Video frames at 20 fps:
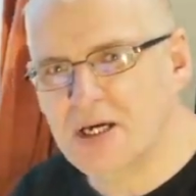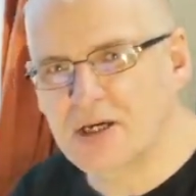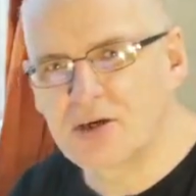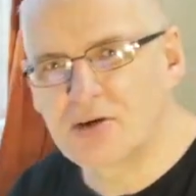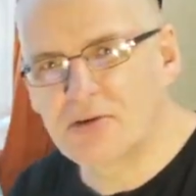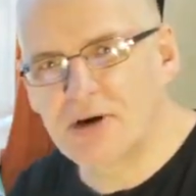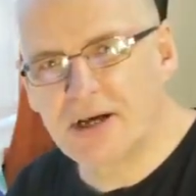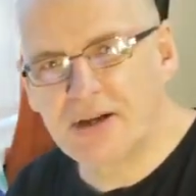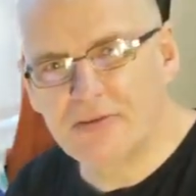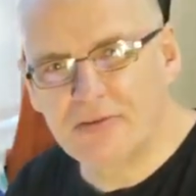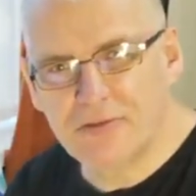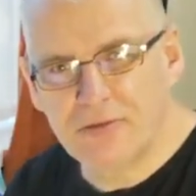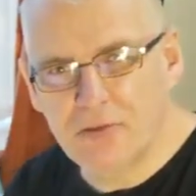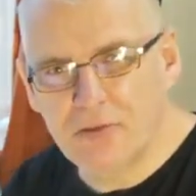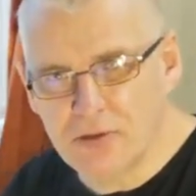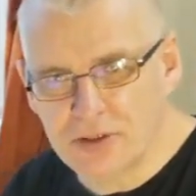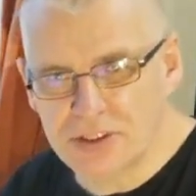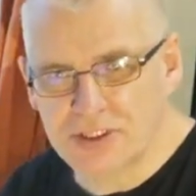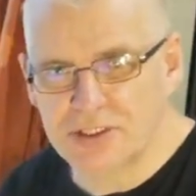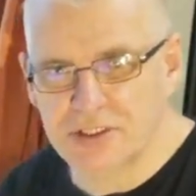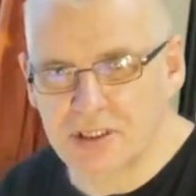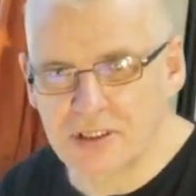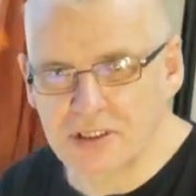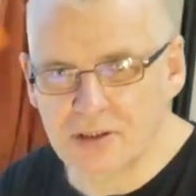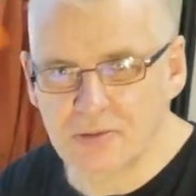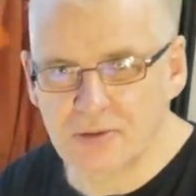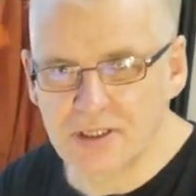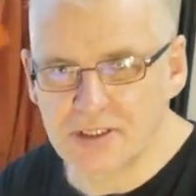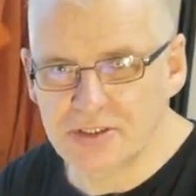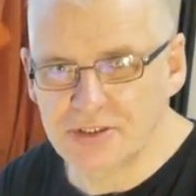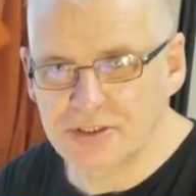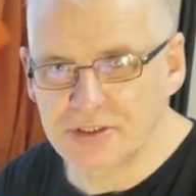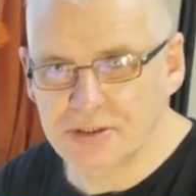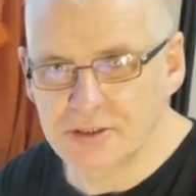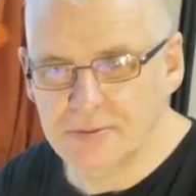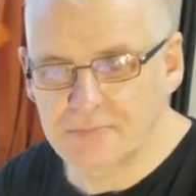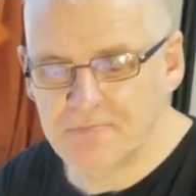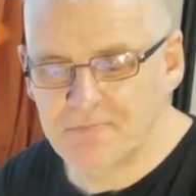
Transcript: grade 4 style question.